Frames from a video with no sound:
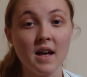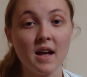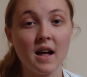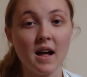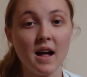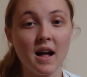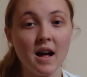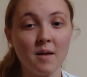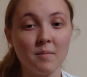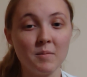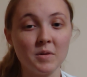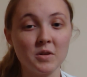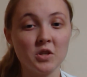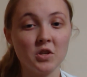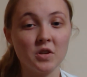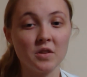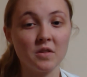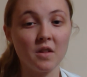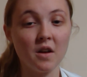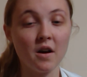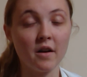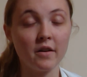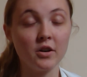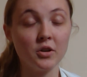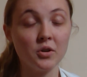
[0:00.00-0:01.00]
How much
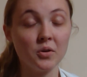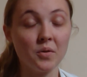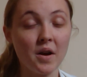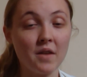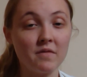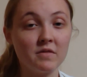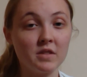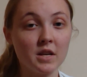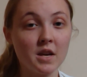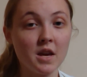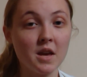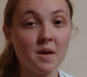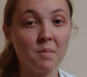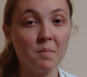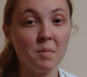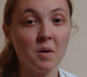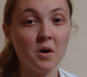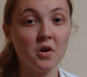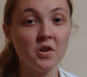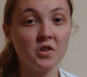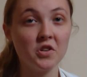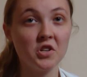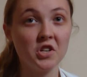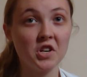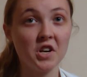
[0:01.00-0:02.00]
longer do I have to keep
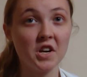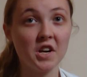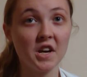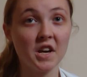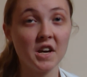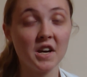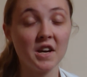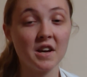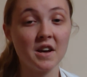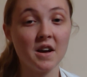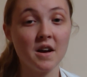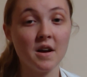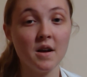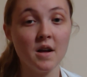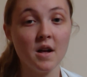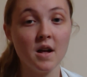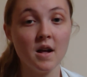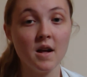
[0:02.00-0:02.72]
pushing?